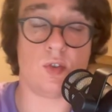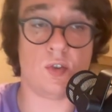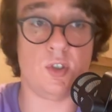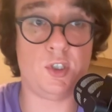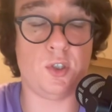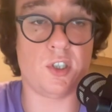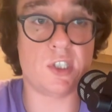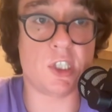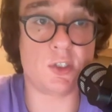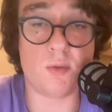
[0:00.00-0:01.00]
Let's see
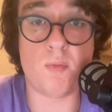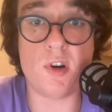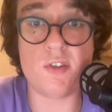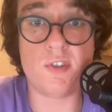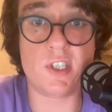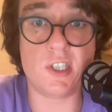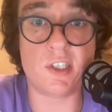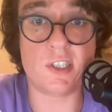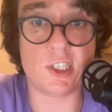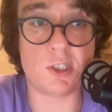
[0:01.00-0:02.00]
how to drop
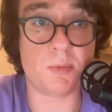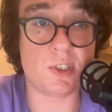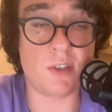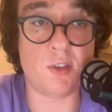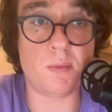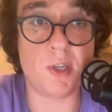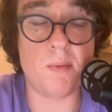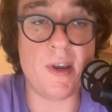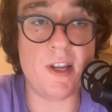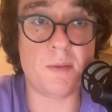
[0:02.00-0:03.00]
data in databases.
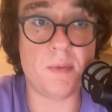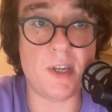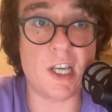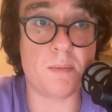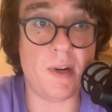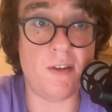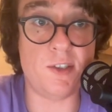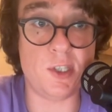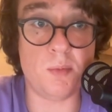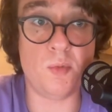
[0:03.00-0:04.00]

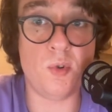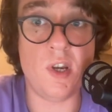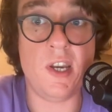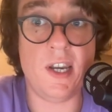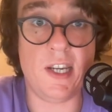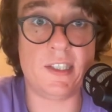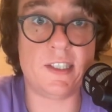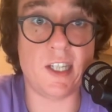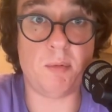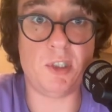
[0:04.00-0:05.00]
We already studied
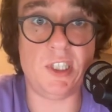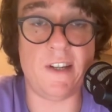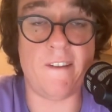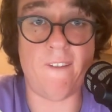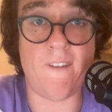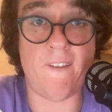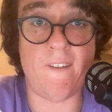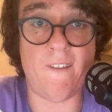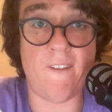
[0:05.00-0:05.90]
that you can use delete,